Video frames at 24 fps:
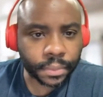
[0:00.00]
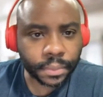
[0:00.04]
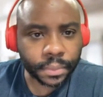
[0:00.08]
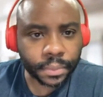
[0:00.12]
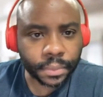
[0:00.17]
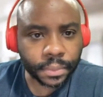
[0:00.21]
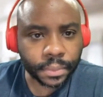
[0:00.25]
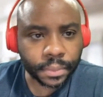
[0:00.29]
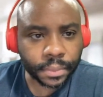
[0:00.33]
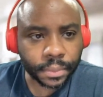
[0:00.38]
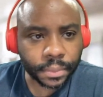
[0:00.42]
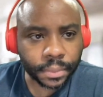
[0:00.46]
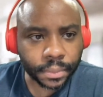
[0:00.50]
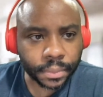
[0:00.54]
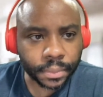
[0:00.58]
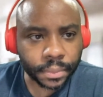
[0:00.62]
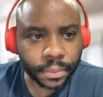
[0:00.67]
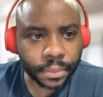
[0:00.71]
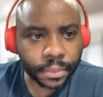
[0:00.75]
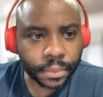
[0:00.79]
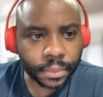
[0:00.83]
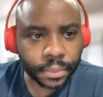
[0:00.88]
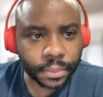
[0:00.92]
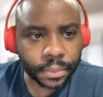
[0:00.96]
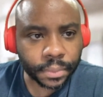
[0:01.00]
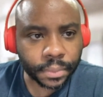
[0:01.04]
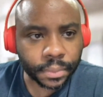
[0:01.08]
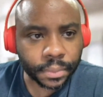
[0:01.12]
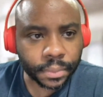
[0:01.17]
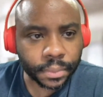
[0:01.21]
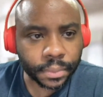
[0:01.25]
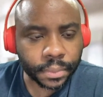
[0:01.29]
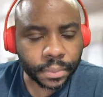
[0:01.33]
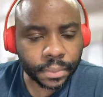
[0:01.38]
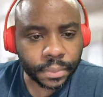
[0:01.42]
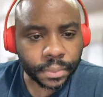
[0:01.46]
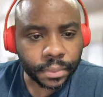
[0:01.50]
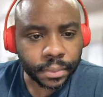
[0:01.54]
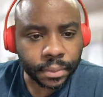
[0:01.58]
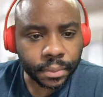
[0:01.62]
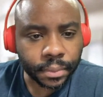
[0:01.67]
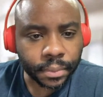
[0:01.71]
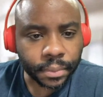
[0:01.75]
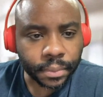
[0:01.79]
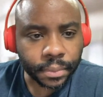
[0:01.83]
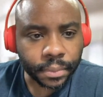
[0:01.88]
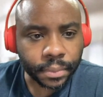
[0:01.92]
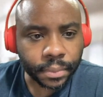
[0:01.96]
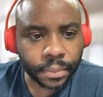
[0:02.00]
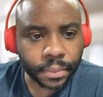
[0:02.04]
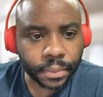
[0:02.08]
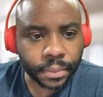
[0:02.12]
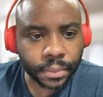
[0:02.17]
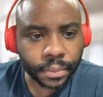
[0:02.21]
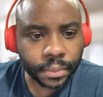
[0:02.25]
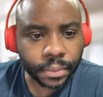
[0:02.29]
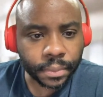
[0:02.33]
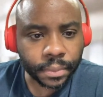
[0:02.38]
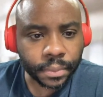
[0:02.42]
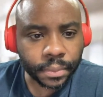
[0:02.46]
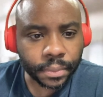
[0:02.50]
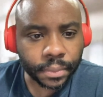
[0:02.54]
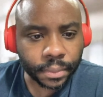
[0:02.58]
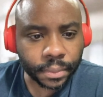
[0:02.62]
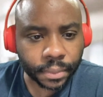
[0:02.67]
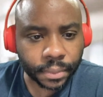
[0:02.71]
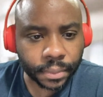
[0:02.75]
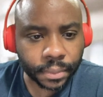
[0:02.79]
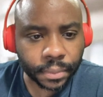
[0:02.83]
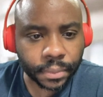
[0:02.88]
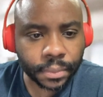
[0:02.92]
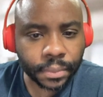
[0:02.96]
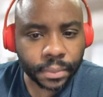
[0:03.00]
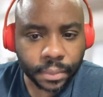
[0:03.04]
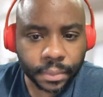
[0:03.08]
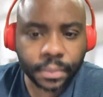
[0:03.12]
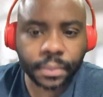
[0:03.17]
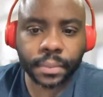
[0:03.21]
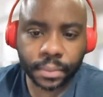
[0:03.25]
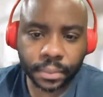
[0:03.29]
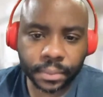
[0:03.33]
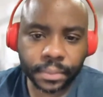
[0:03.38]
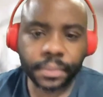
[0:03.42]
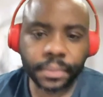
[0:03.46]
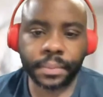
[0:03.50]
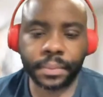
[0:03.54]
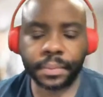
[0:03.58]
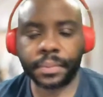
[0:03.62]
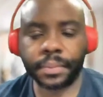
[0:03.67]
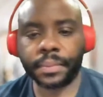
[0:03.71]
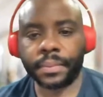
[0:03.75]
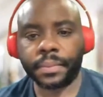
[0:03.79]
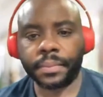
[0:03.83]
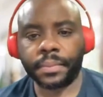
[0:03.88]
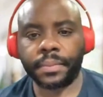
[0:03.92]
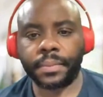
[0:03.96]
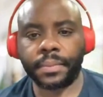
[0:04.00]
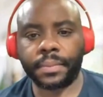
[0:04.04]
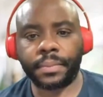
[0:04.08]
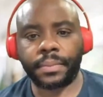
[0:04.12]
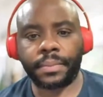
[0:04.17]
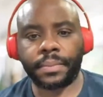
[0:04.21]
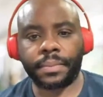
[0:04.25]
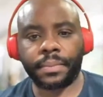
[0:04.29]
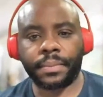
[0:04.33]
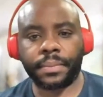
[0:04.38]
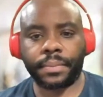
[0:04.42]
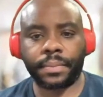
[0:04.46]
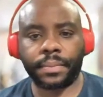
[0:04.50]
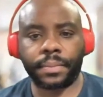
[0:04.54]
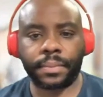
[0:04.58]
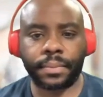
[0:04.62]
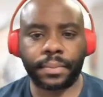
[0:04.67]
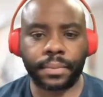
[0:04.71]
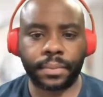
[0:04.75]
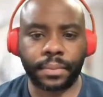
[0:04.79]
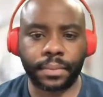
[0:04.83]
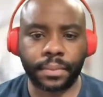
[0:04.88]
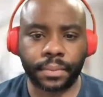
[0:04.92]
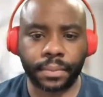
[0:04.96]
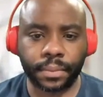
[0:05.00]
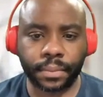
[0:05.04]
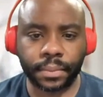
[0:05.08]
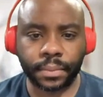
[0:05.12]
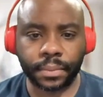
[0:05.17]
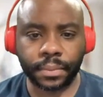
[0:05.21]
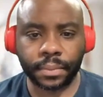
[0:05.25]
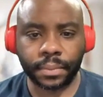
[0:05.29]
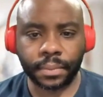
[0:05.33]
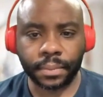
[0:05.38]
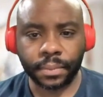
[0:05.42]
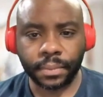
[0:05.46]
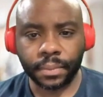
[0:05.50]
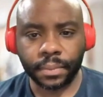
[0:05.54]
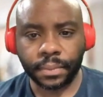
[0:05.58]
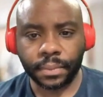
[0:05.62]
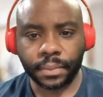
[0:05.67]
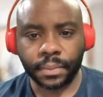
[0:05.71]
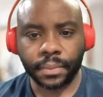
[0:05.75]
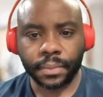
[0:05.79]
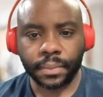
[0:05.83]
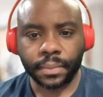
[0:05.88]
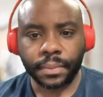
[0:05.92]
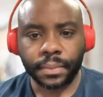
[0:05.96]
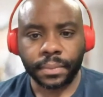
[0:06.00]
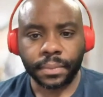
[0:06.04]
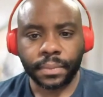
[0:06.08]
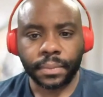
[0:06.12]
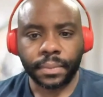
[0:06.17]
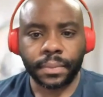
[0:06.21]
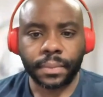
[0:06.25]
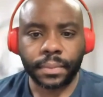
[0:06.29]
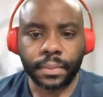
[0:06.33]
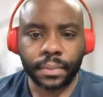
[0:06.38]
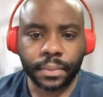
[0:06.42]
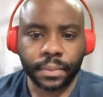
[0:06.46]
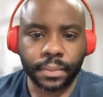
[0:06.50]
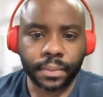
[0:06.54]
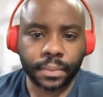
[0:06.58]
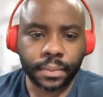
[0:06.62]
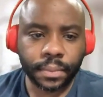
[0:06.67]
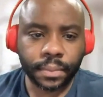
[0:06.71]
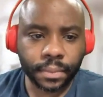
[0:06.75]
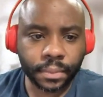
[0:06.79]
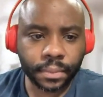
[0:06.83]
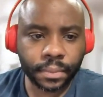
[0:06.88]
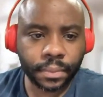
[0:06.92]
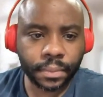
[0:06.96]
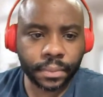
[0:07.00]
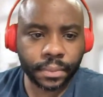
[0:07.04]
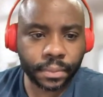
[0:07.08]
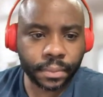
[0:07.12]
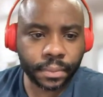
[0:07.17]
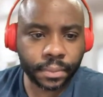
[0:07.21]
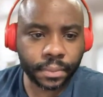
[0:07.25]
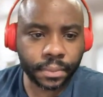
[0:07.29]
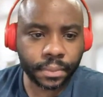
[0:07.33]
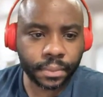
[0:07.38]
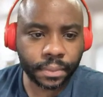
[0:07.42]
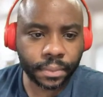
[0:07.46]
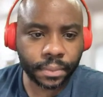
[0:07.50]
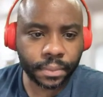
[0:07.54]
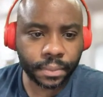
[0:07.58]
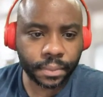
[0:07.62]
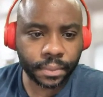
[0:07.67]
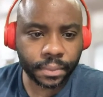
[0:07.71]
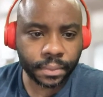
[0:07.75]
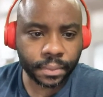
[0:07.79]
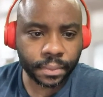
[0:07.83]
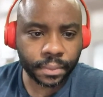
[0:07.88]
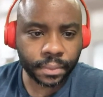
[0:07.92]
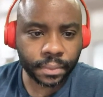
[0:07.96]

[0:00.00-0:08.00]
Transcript: (silent)